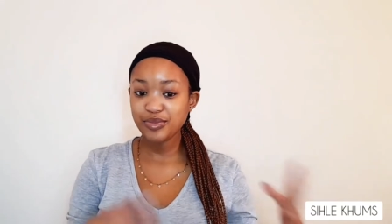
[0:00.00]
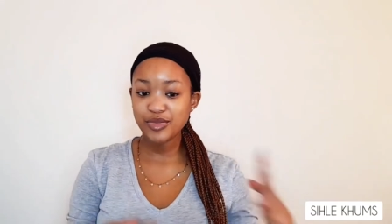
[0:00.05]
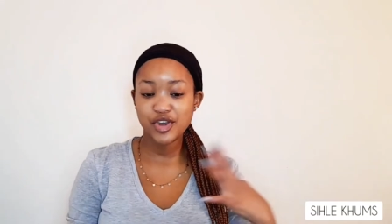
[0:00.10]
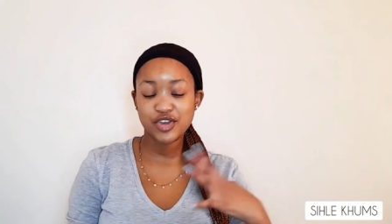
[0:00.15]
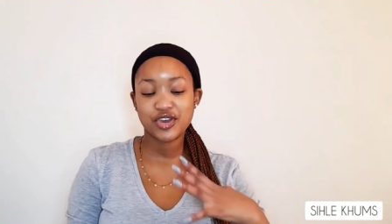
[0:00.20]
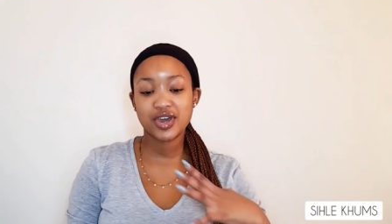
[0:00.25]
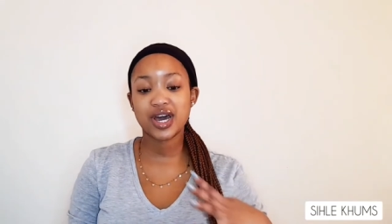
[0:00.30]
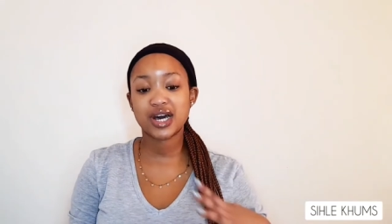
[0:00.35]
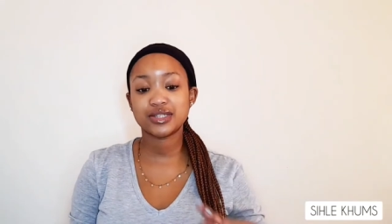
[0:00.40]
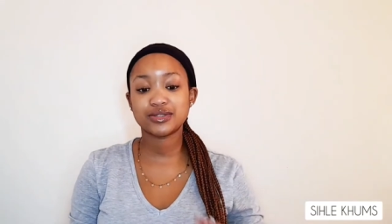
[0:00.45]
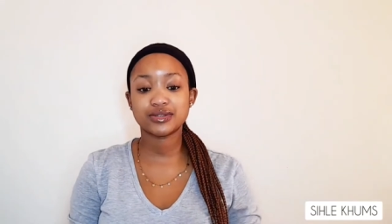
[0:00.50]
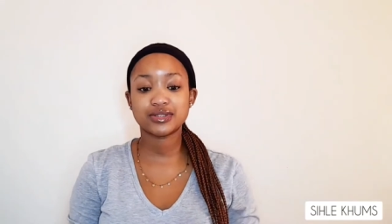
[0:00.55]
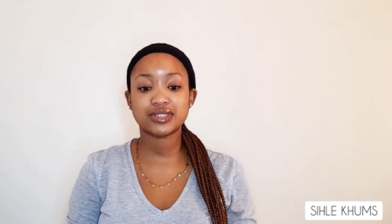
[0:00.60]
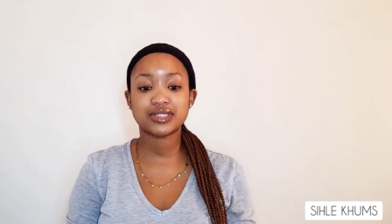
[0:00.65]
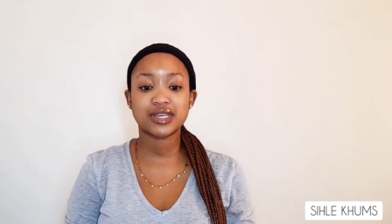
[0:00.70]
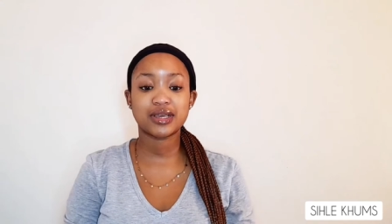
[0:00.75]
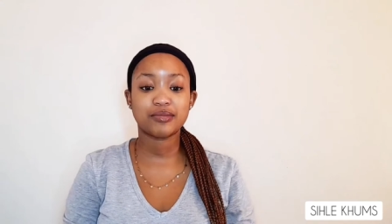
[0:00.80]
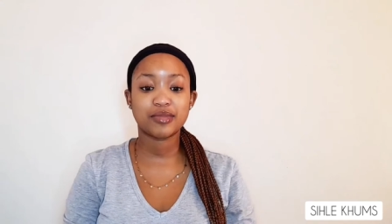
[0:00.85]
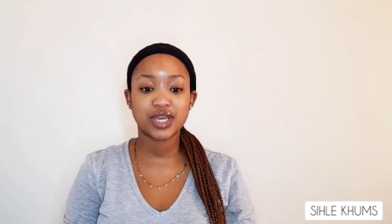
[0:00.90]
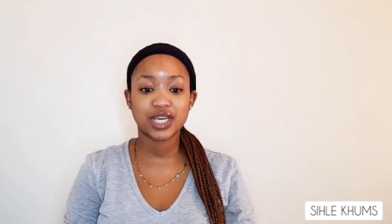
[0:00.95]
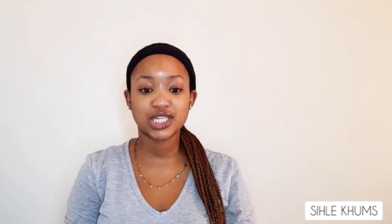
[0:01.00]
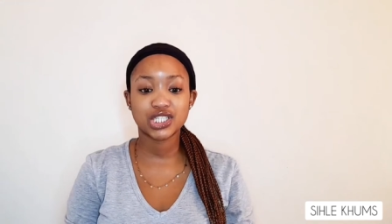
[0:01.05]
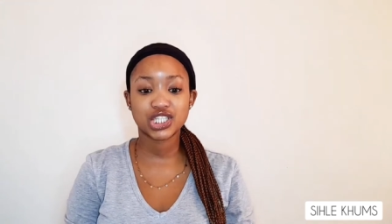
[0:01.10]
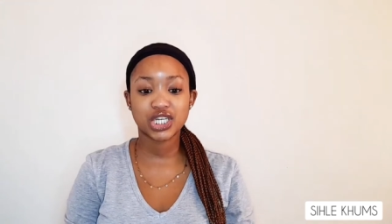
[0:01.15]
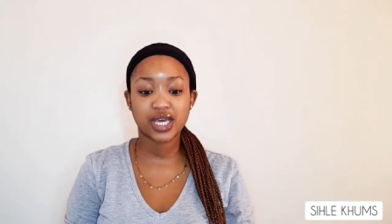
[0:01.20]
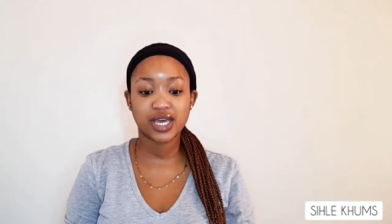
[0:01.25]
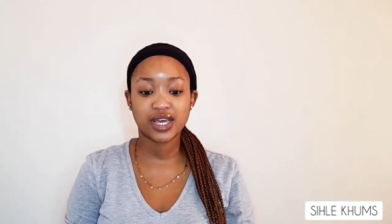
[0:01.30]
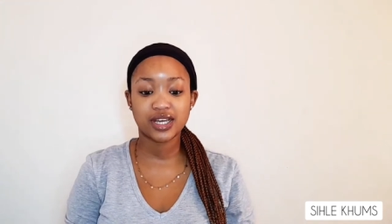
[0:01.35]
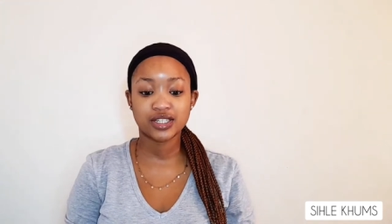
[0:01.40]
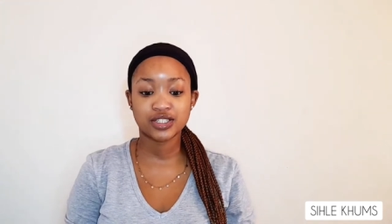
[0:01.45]
you guys will see me
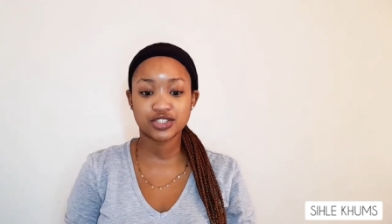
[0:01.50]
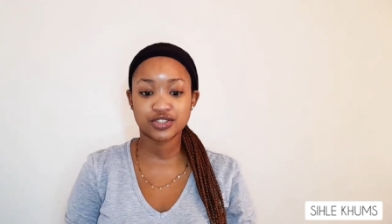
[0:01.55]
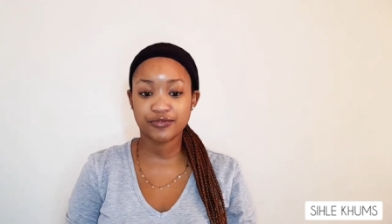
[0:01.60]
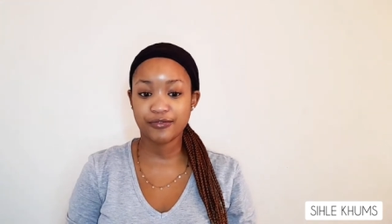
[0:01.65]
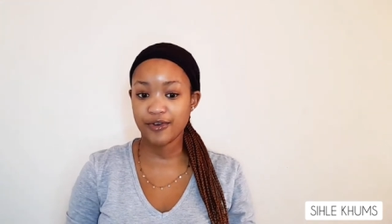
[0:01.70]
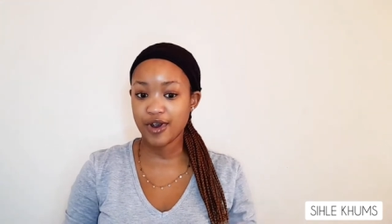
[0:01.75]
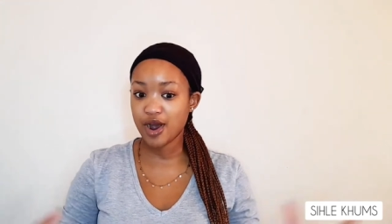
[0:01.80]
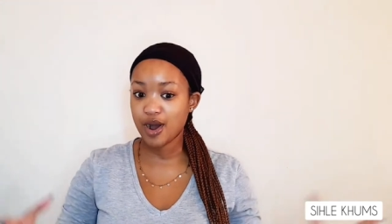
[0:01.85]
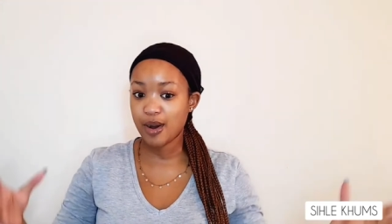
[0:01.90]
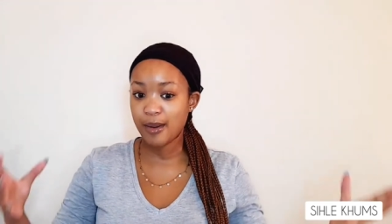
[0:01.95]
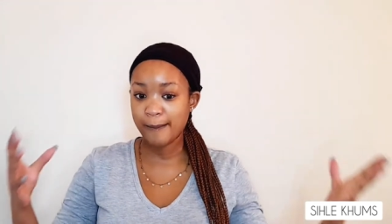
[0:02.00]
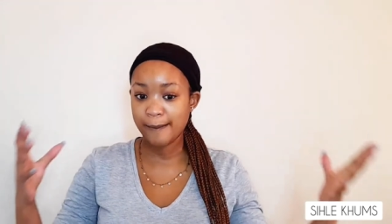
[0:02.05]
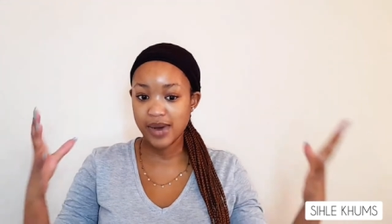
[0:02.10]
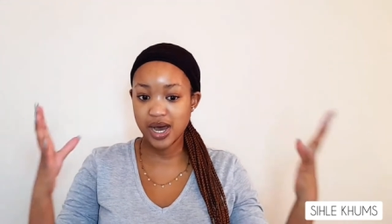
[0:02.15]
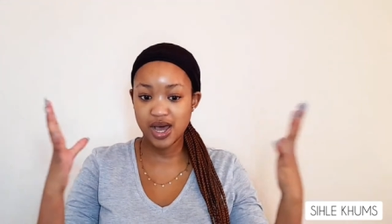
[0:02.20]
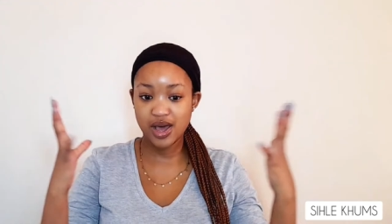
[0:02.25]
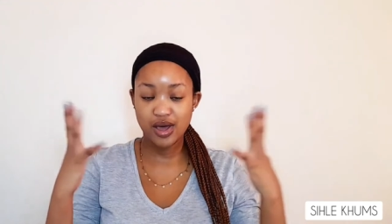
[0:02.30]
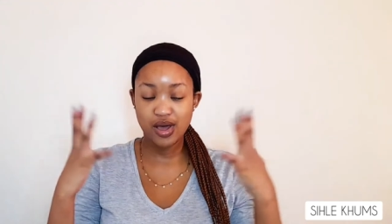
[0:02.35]
change from